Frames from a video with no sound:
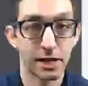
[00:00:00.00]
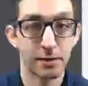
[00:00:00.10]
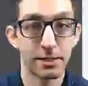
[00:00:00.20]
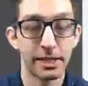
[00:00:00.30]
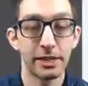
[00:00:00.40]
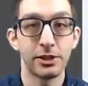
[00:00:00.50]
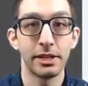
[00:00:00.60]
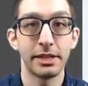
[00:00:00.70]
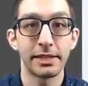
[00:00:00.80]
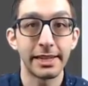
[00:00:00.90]

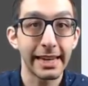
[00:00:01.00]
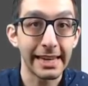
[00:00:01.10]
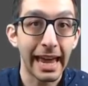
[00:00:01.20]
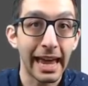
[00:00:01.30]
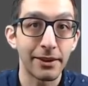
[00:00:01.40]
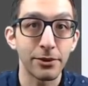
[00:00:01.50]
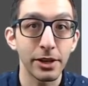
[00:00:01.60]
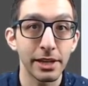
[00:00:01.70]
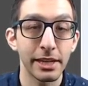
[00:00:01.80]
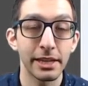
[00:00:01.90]
documentation is to take
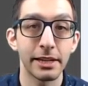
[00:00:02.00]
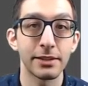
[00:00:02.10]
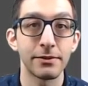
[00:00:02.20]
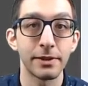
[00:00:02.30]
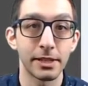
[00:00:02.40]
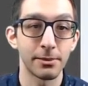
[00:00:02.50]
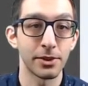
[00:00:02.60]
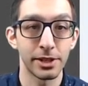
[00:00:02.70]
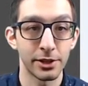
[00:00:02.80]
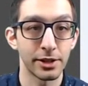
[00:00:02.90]
everything that is
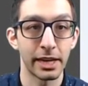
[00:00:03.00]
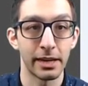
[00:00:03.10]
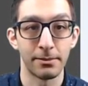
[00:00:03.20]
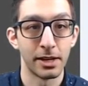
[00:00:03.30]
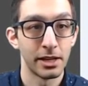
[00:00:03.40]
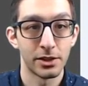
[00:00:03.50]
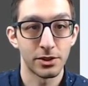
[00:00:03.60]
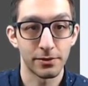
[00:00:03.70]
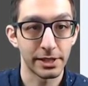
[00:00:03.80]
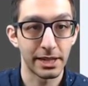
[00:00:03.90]
visible in your game.
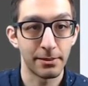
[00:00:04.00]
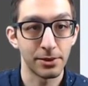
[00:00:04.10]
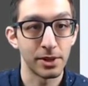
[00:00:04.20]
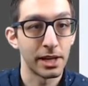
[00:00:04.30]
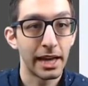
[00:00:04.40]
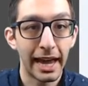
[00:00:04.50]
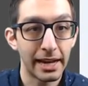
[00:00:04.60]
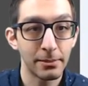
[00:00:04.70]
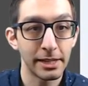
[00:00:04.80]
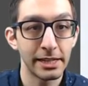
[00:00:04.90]
So for example,
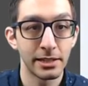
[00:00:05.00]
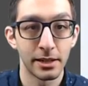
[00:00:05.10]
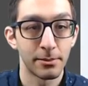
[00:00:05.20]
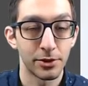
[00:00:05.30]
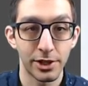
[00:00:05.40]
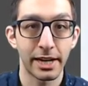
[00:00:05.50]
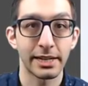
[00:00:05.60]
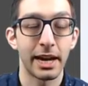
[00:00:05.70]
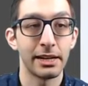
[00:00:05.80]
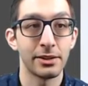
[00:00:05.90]
enemies,
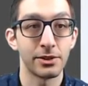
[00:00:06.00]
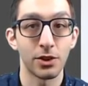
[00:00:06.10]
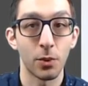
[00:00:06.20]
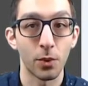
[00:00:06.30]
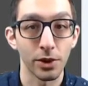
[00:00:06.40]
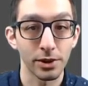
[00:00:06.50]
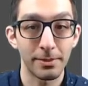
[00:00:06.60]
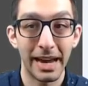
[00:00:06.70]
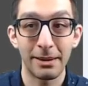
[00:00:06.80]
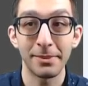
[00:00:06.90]
projectiles, the world
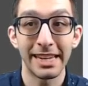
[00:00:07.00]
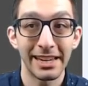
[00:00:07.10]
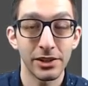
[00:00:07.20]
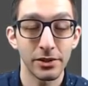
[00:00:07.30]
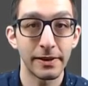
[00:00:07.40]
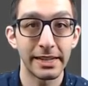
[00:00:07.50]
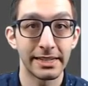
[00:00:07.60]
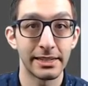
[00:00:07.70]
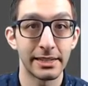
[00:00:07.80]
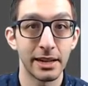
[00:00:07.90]
map, the
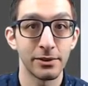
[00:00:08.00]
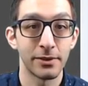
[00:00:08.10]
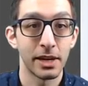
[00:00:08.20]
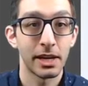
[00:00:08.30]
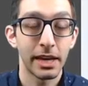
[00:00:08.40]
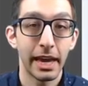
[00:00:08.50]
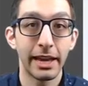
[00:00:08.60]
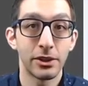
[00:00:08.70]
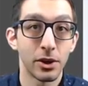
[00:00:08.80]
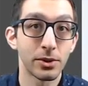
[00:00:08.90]
interface itself,
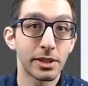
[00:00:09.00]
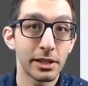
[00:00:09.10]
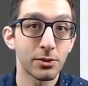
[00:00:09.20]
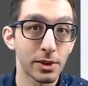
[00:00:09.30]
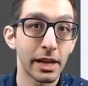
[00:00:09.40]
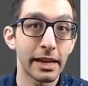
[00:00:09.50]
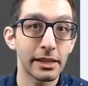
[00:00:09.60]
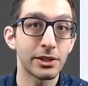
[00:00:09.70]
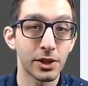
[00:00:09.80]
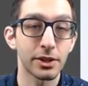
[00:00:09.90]
and those things will
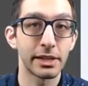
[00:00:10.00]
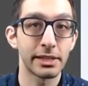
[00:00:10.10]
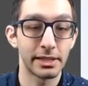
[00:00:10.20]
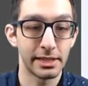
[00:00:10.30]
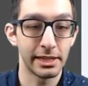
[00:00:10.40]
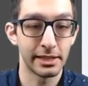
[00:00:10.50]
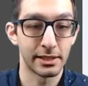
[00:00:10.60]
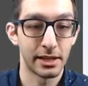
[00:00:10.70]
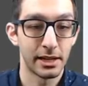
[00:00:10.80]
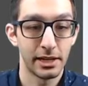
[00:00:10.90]
likely turn into
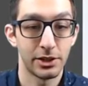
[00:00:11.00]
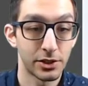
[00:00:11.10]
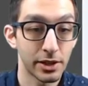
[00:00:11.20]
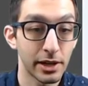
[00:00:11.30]
scenes. And sure